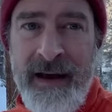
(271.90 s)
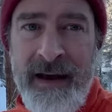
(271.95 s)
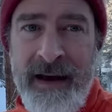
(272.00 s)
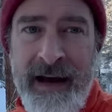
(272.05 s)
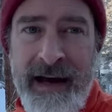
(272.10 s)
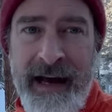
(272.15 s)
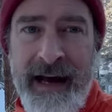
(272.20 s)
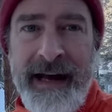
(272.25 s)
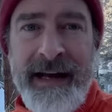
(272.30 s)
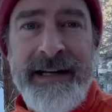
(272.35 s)

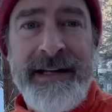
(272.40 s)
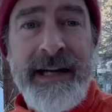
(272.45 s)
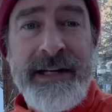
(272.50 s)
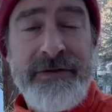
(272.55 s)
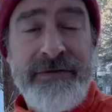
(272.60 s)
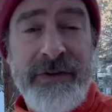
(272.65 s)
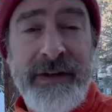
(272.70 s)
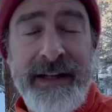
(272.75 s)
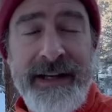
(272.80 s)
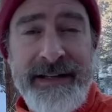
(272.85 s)
Uh,
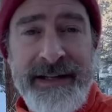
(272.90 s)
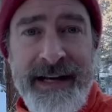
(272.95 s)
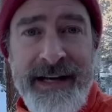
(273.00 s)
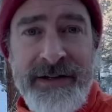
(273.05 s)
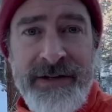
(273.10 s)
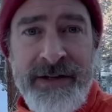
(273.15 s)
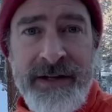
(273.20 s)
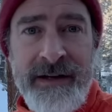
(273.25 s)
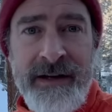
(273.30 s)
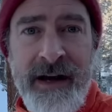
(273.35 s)

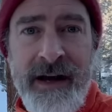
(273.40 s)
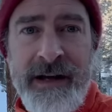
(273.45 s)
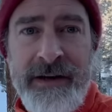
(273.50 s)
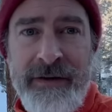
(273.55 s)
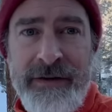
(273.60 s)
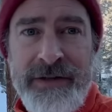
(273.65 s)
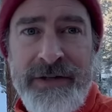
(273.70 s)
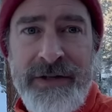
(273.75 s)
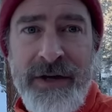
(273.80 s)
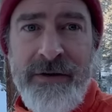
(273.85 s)
industrialization
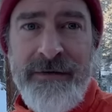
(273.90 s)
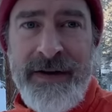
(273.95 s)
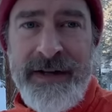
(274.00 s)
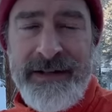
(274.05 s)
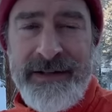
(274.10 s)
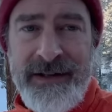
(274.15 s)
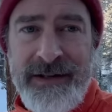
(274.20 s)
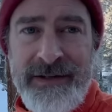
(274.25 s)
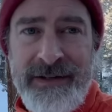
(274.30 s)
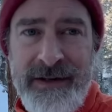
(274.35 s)
under the
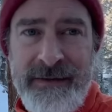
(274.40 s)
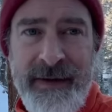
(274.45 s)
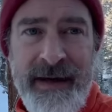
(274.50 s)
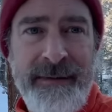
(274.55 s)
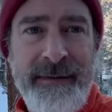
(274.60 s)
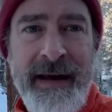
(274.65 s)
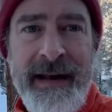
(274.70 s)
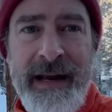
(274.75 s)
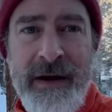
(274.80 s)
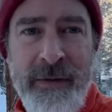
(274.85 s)
Soviet system
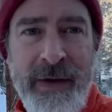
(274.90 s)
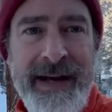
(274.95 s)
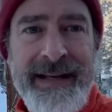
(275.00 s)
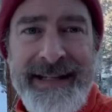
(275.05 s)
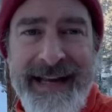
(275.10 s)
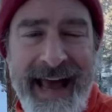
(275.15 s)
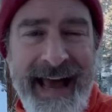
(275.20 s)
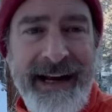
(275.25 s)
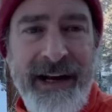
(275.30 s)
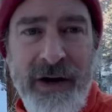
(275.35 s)
in many
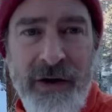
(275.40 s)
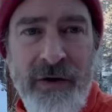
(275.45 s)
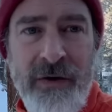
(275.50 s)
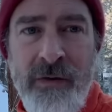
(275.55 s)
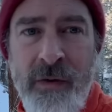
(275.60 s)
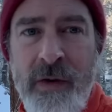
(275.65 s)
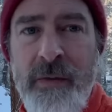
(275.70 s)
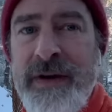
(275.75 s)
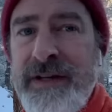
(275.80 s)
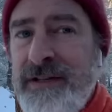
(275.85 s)
ways
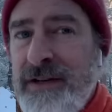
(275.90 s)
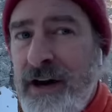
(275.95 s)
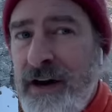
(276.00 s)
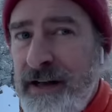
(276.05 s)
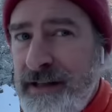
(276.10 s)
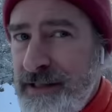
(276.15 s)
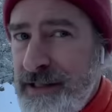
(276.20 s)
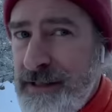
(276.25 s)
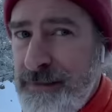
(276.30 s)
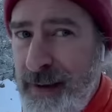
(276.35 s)
echoed what we
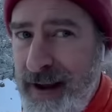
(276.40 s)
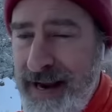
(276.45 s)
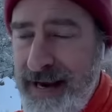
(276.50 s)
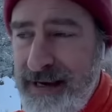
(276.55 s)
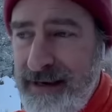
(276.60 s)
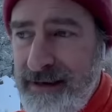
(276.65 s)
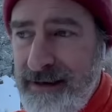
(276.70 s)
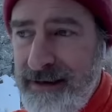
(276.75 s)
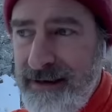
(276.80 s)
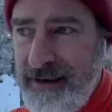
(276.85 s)
saw in
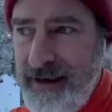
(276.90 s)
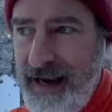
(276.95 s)
Spain.